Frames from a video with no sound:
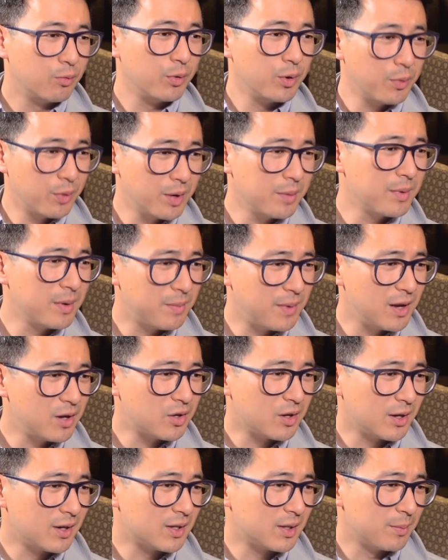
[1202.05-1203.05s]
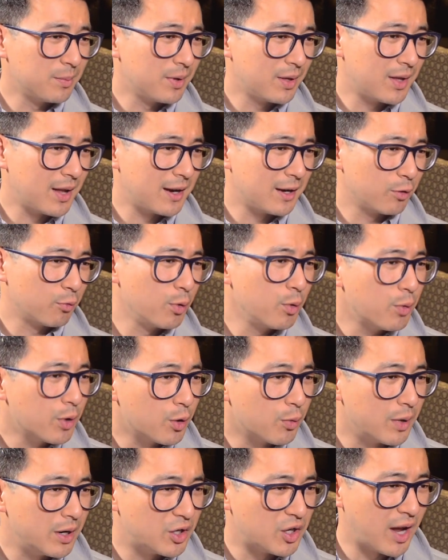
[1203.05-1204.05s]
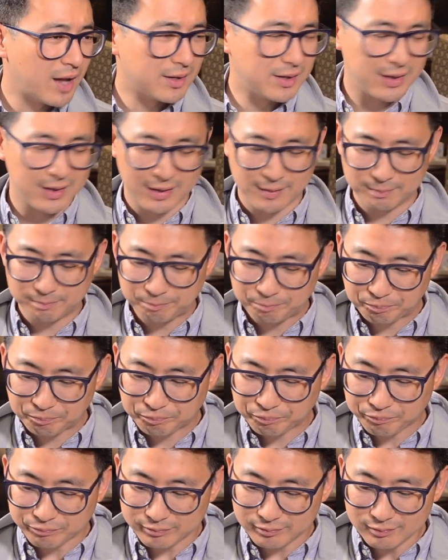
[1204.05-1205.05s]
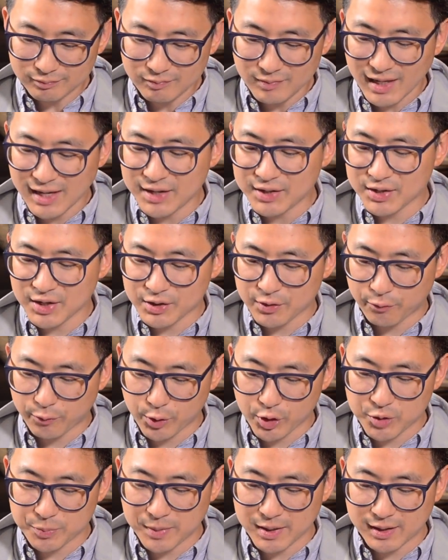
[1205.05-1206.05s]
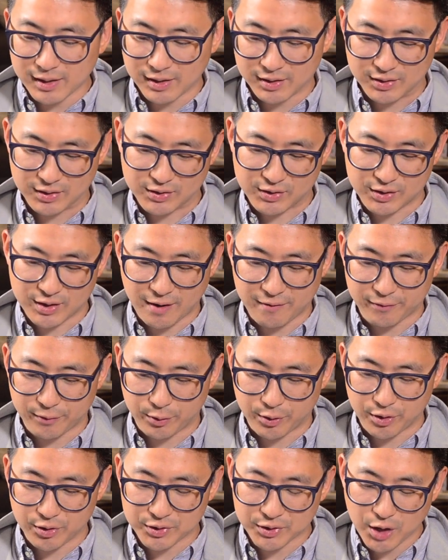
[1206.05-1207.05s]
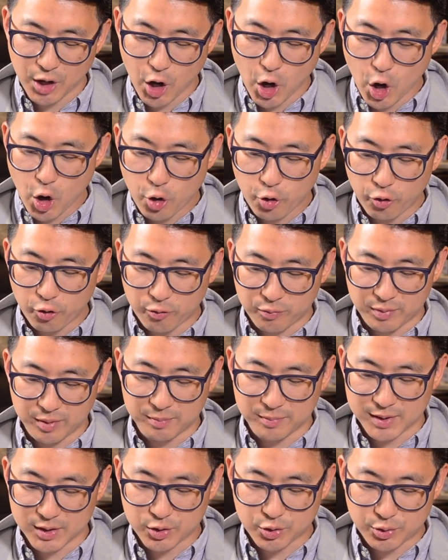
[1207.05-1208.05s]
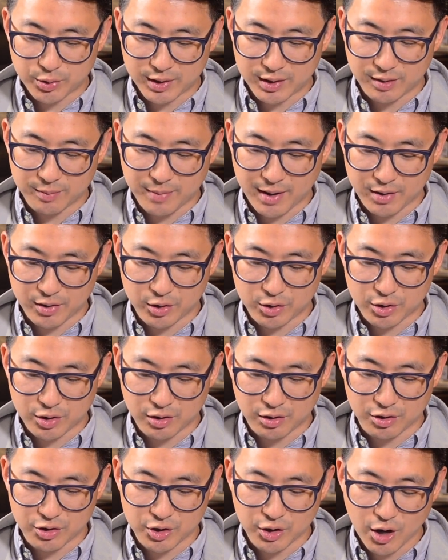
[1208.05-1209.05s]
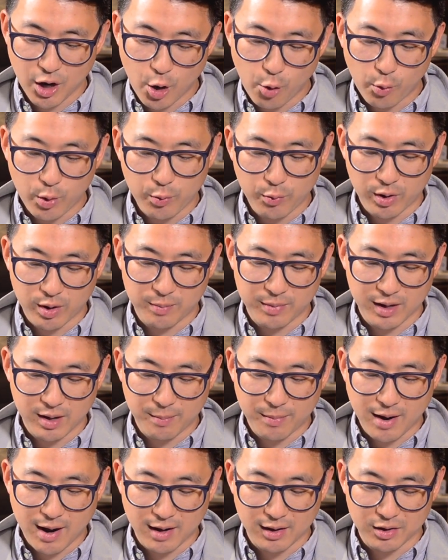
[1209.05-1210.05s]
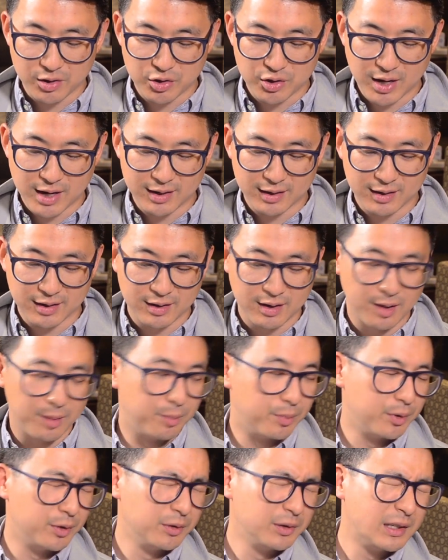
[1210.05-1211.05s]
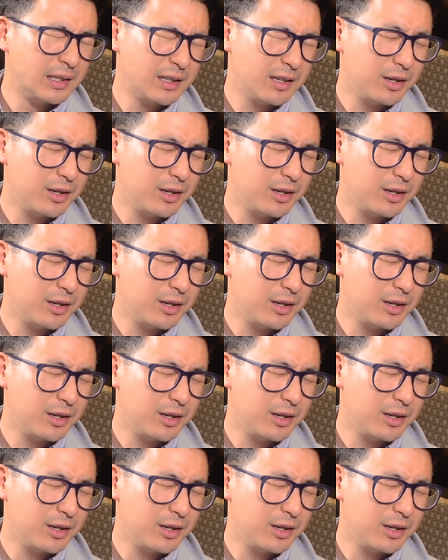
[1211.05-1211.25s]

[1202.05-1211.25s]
We want to be patient and sympathetic. We want to reach out to them. He says if we're speaking to sufferers who have been mistreated by the church, we want to be apologetic and humble.